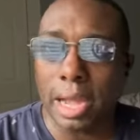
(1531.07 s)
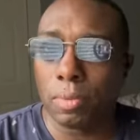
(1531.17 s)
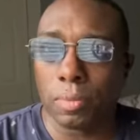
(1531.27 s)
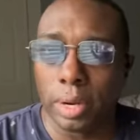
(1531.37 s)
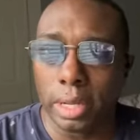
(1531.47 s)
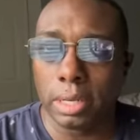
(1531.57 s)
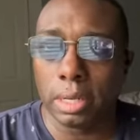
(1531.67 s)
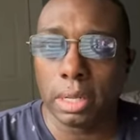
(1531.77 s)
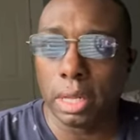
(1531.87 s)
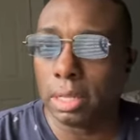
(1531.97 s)
rent
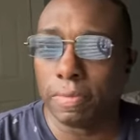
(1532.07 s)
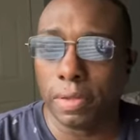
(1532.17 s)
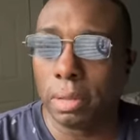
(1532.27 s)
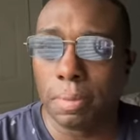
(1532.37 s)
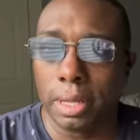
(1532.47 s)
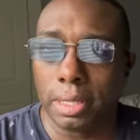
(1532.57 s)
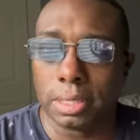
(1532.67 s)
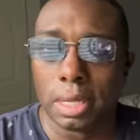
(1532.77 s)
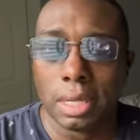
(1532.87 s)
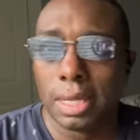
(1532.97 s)
in the Philippines